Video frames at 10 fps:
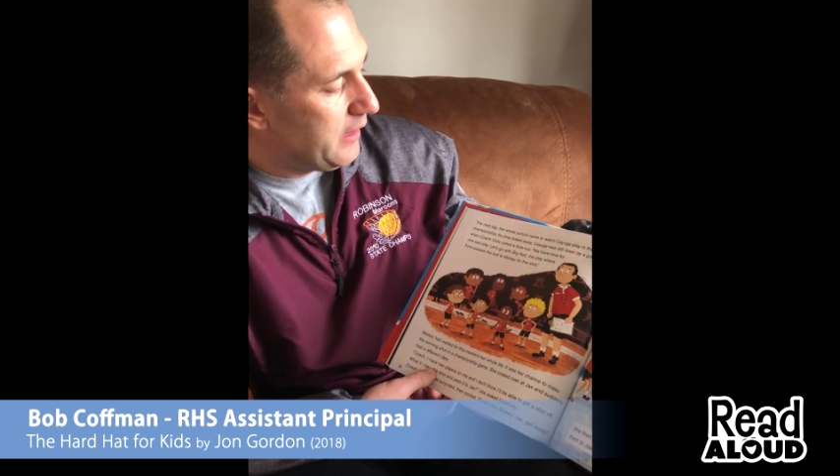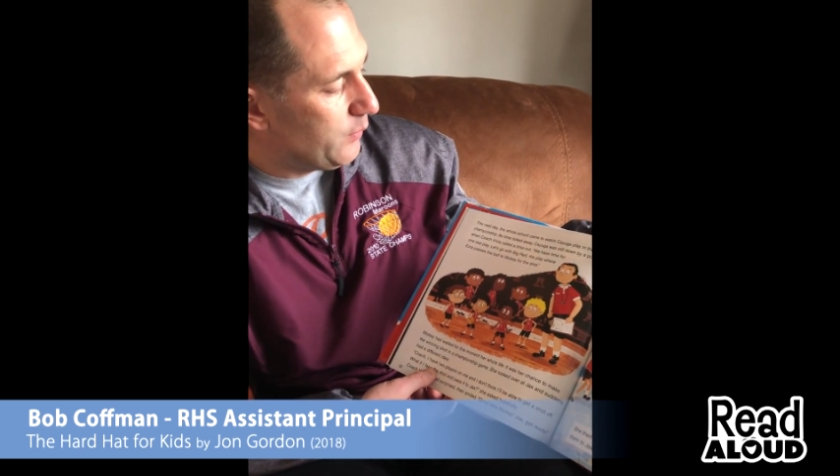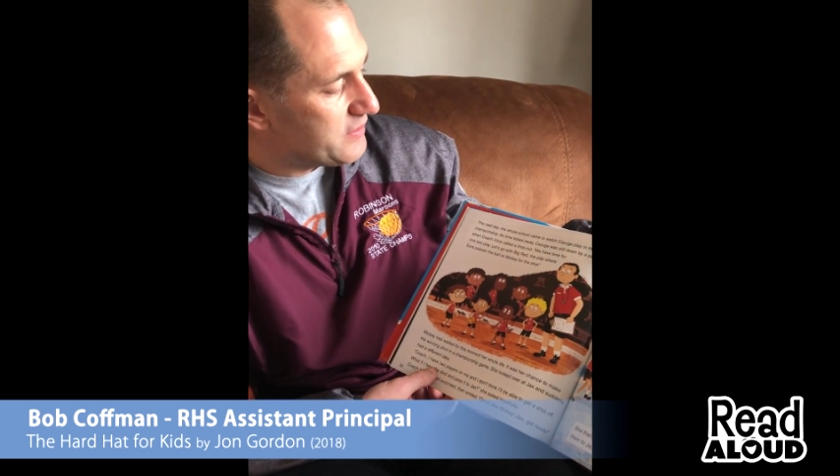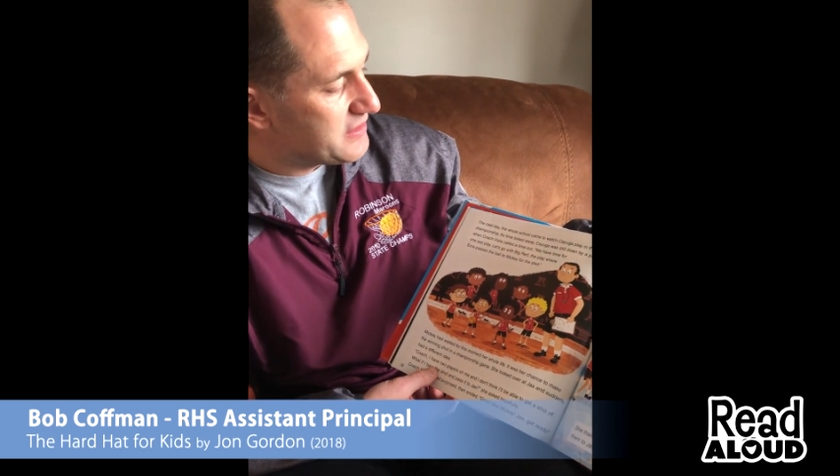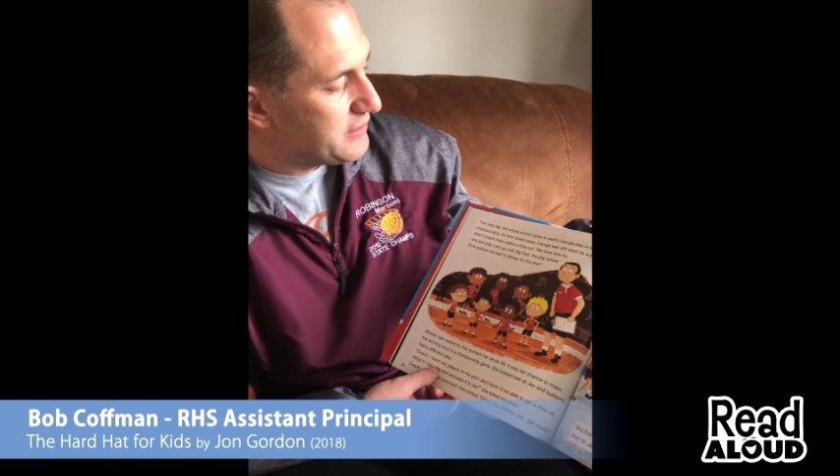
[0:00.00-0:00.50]

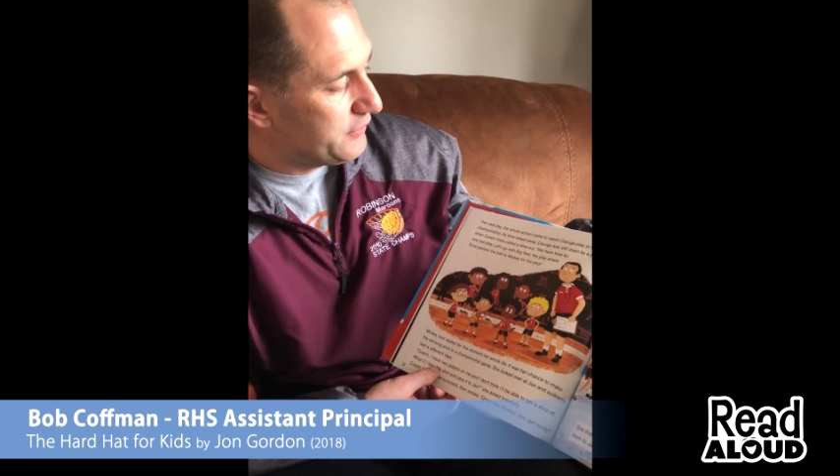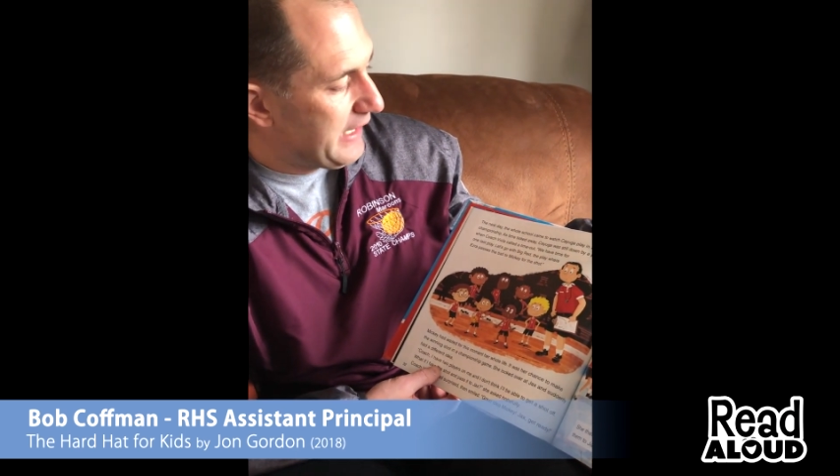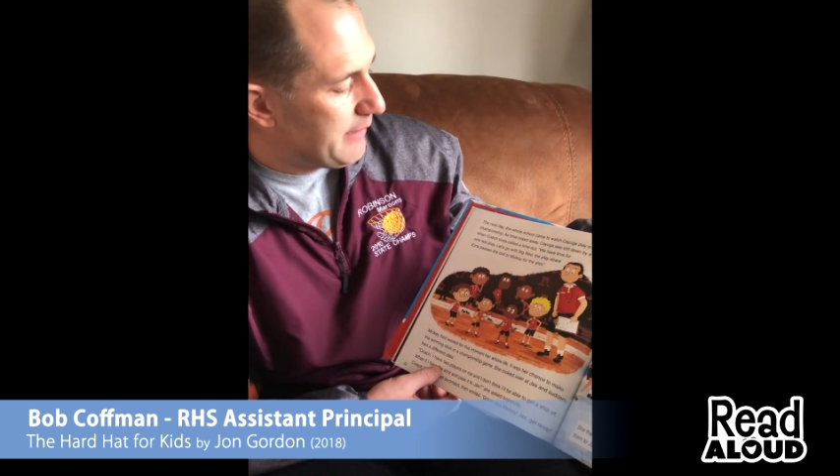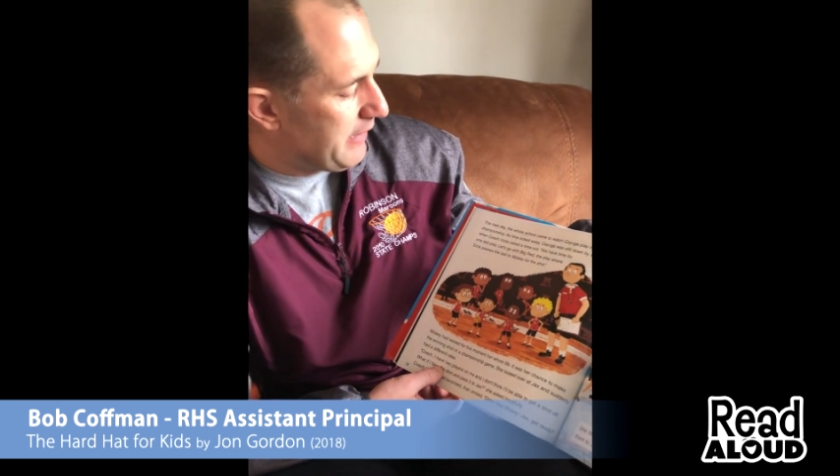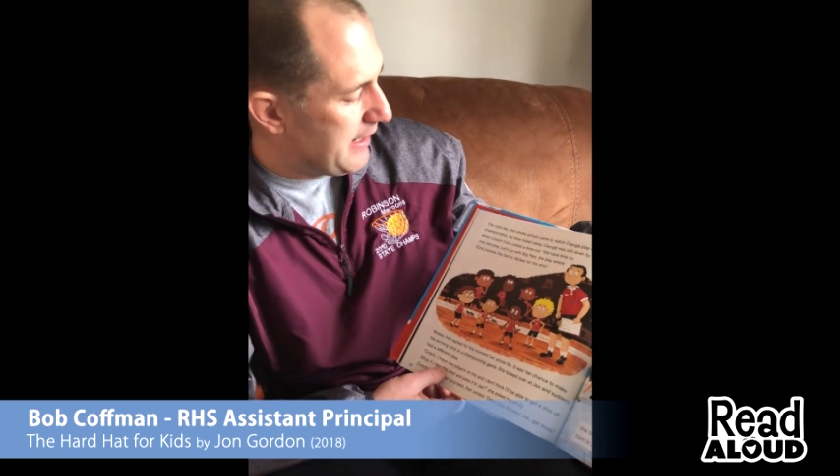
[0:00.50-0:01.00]
was still
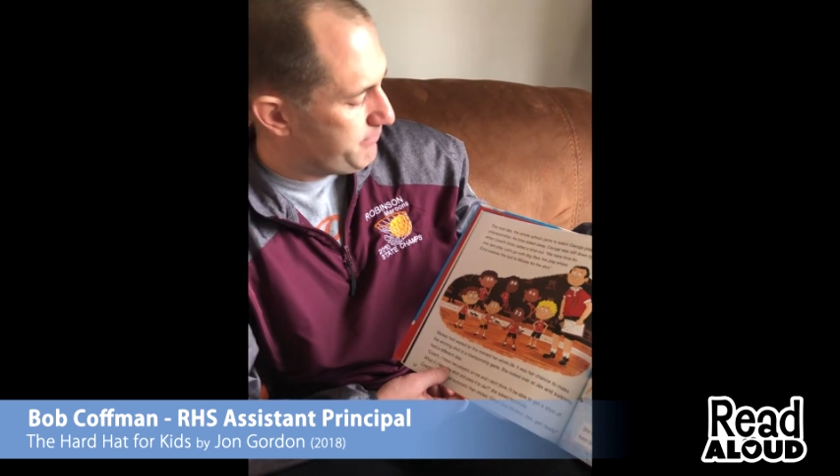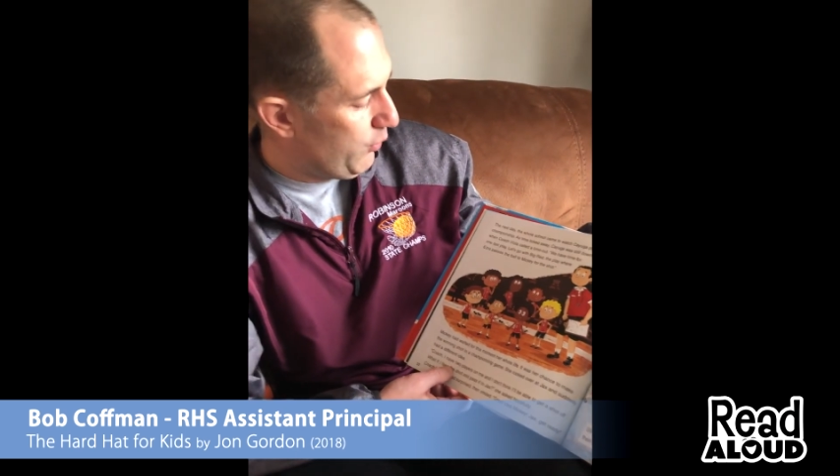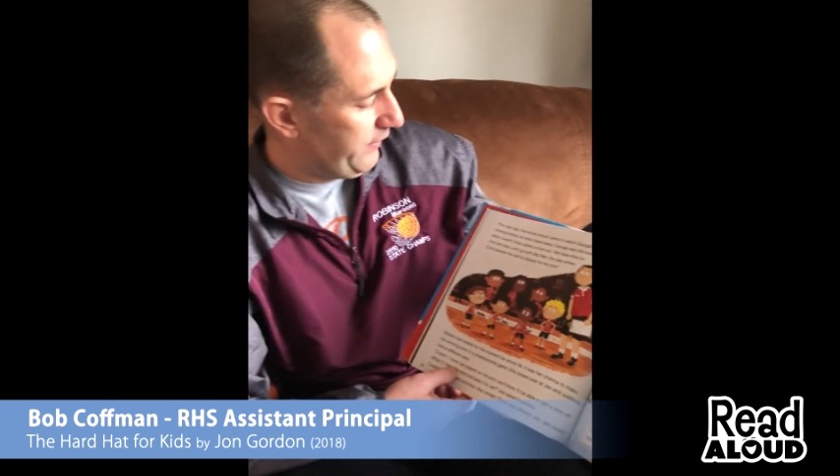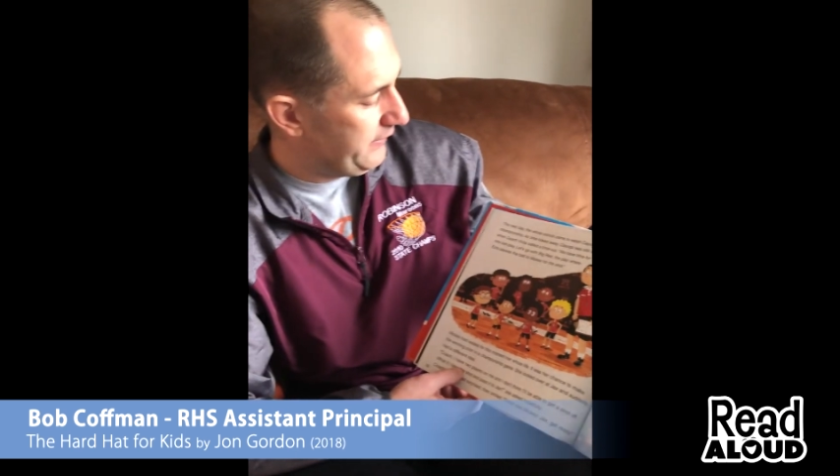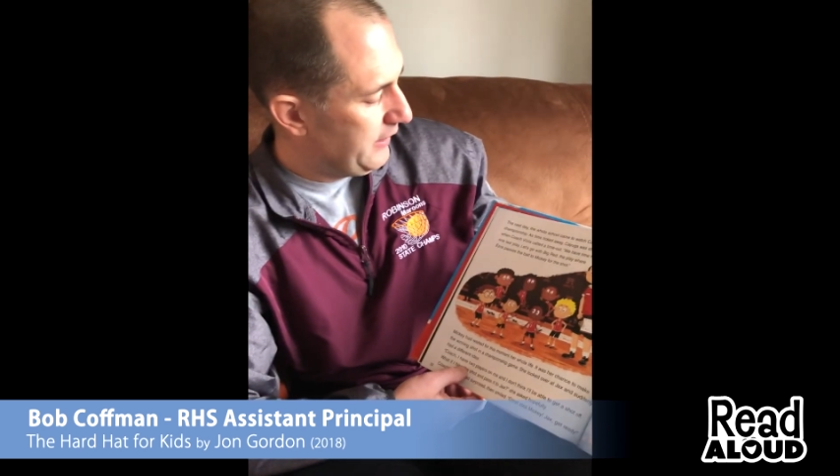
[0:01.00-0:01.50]
down by a
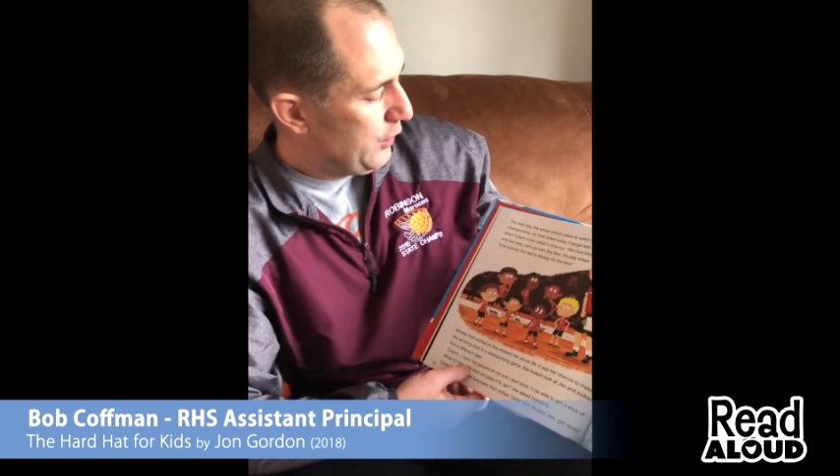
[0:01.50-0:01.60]
point